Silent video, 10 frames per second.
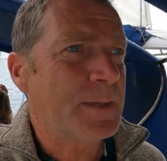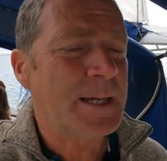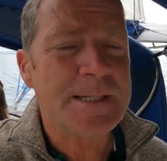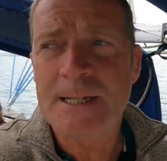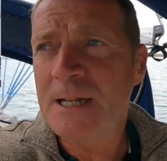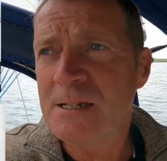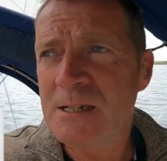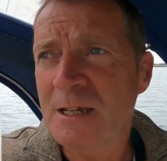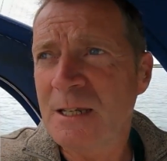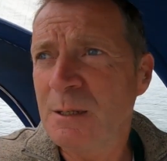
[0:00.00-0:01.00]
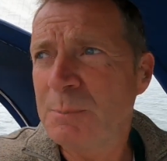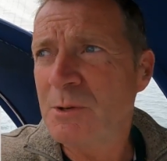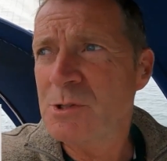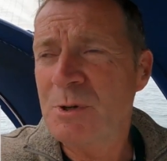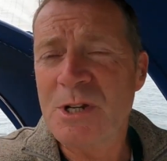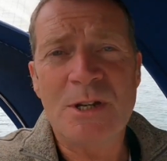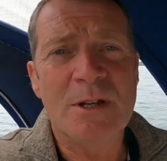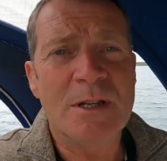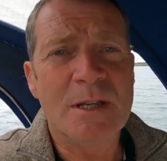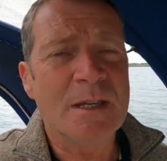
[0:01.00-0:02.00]
1919, the boats were
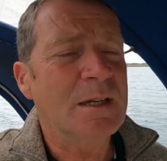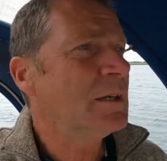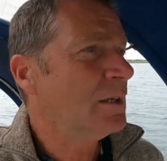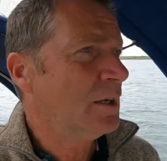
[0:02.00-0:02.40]
interned here